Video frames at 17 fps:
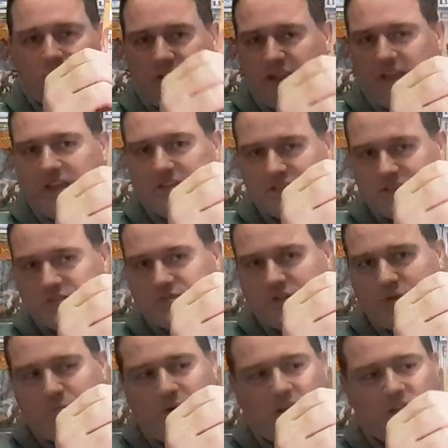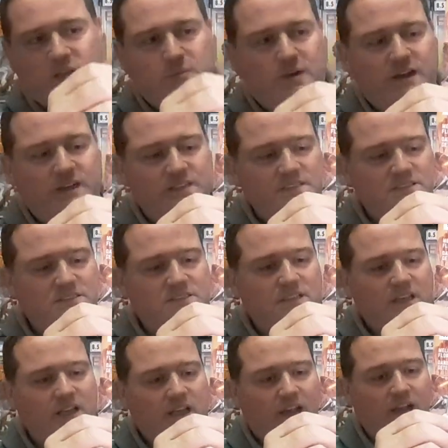here just for the Biker Mice.
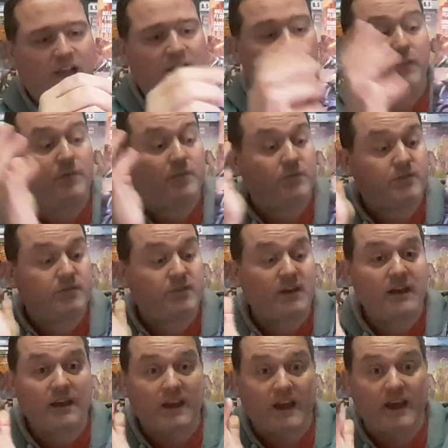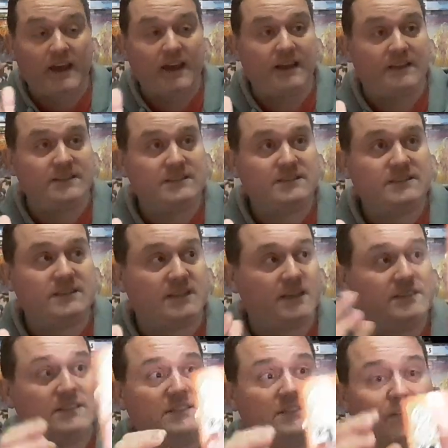The thing is,
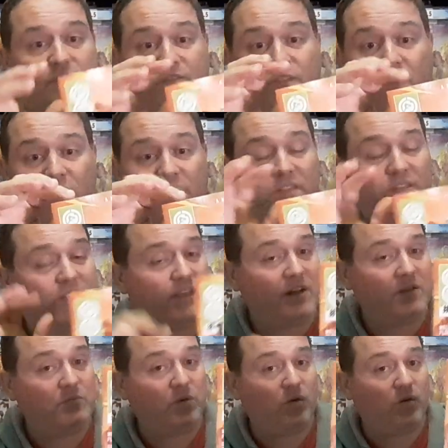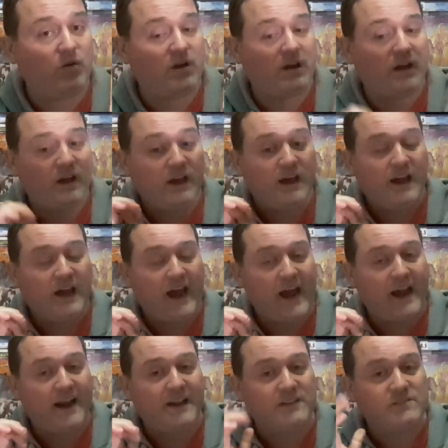this is a very thin book,
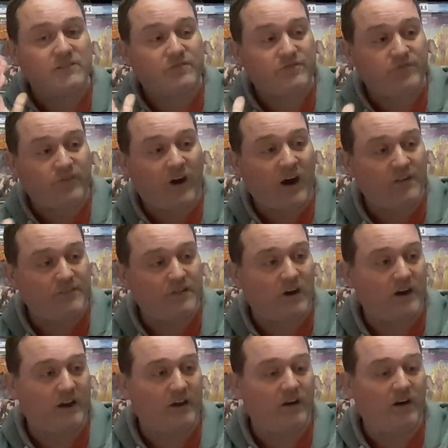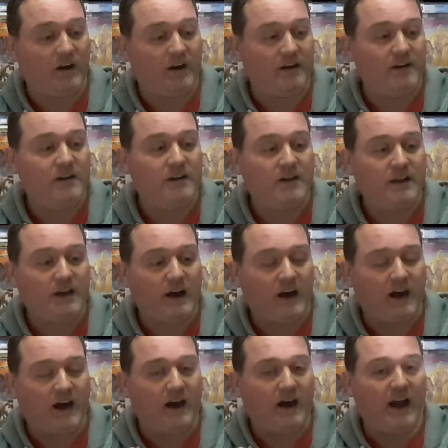and it's $5.99.
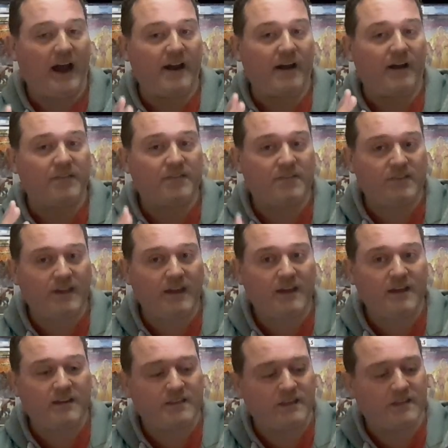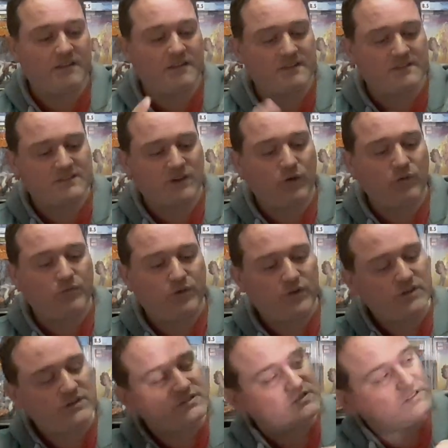And I think the
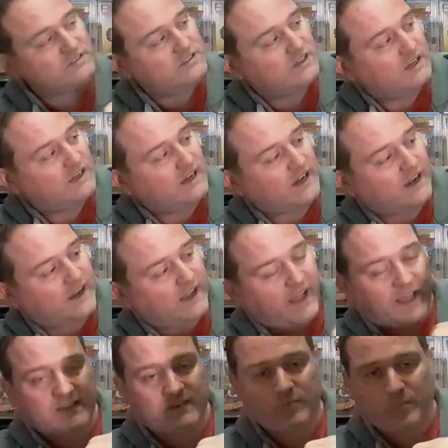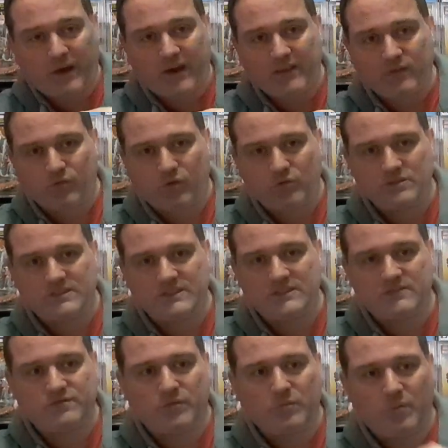Nacellverse had to pay the
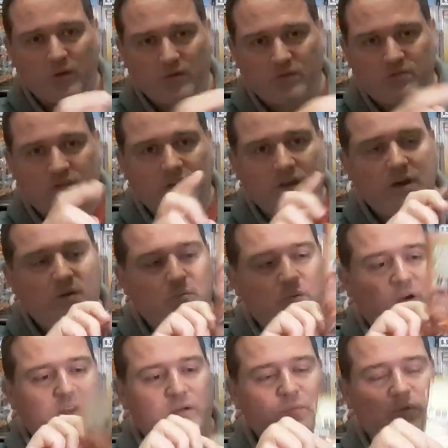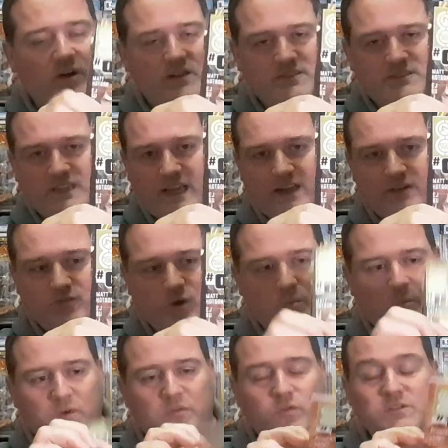royalties for both Biker Mice and
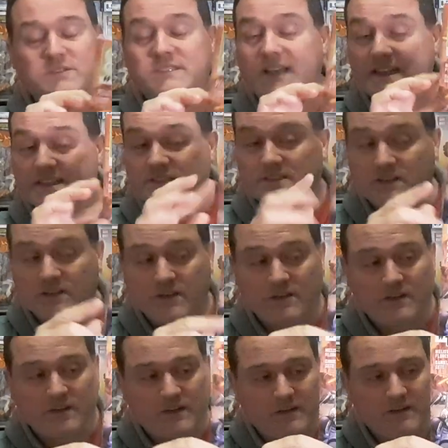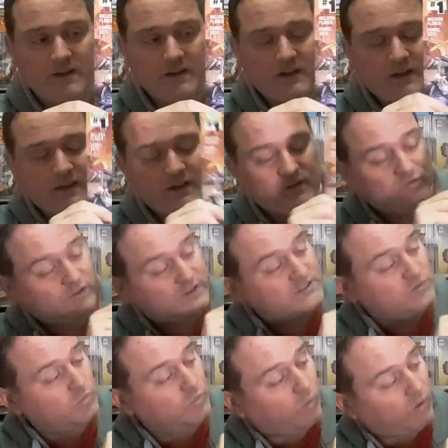Robo Force. That's the
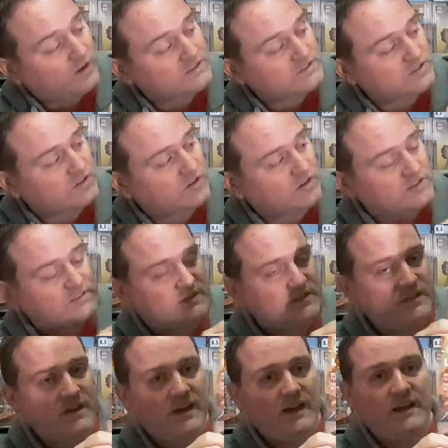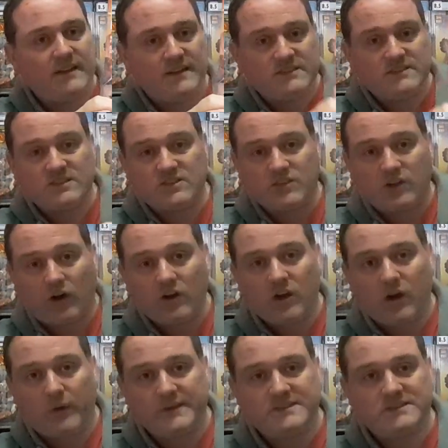reason why it's so costly. This is an
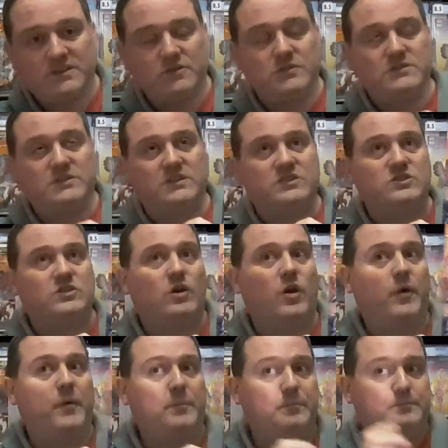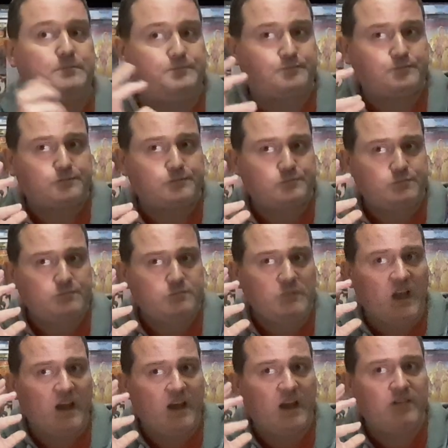ongoing series, so
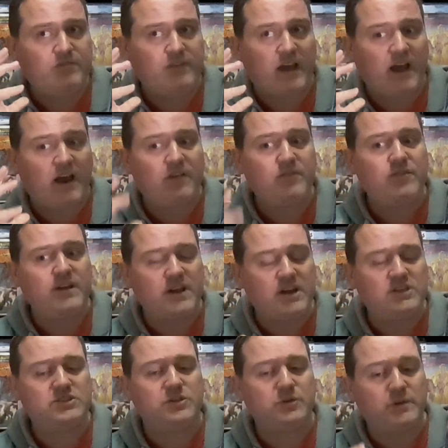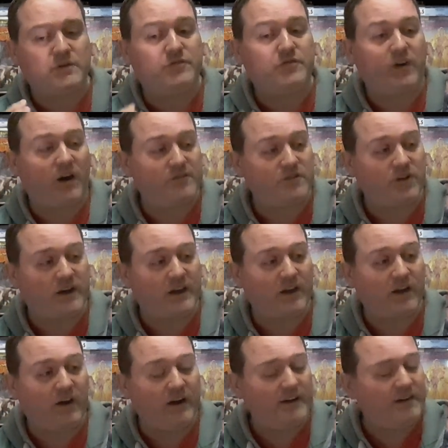if every issue is
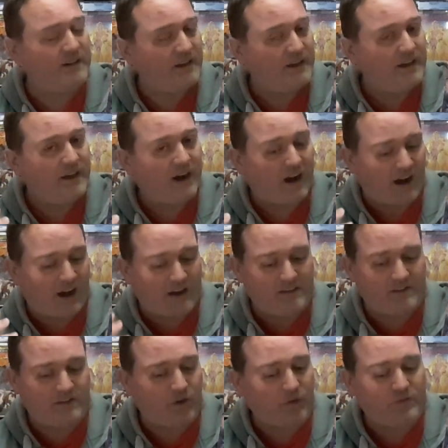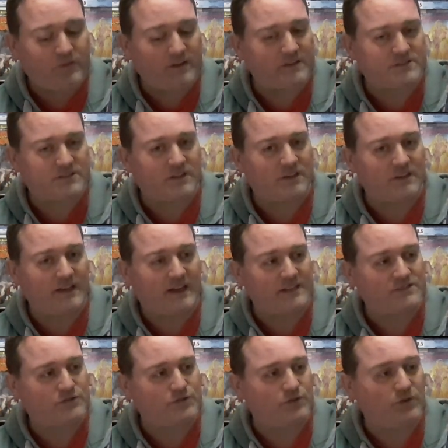$5.99, I don't think it's going to
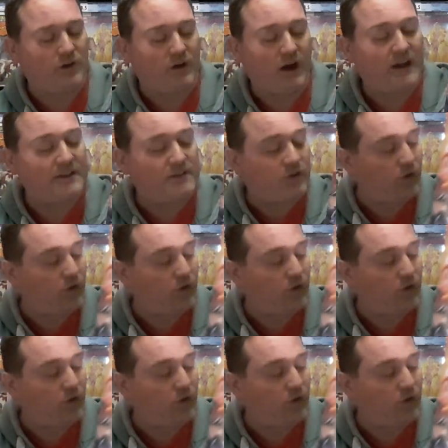last too long. I